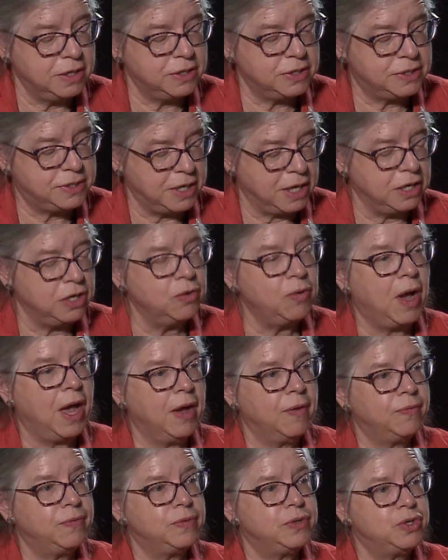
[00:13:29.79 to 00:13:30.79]
say you
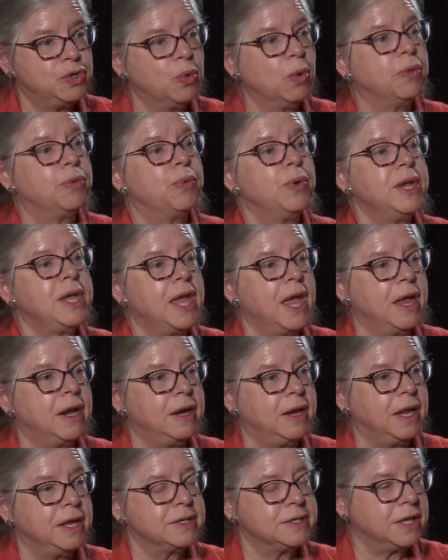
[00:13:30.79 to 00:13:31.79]
have 2 or 3
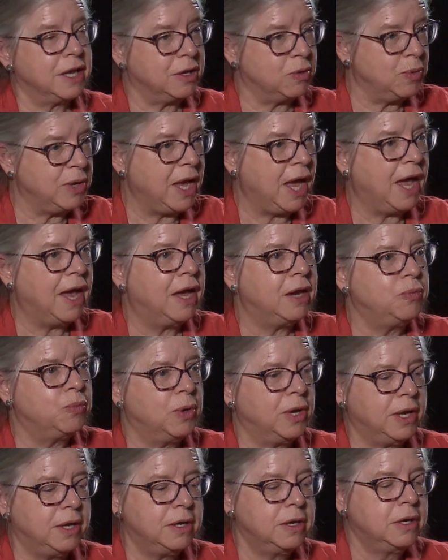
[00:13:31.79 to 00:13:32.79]
candidates, like we had
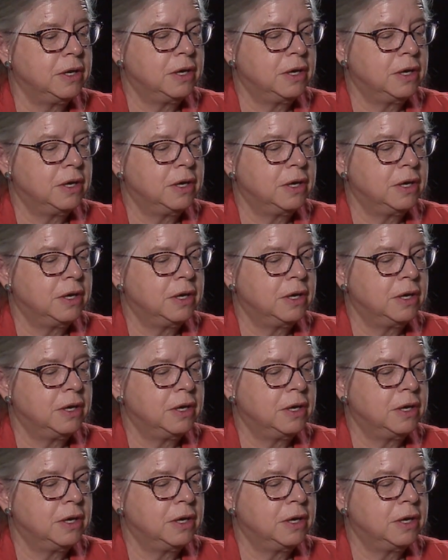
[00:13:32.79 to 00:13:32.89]
when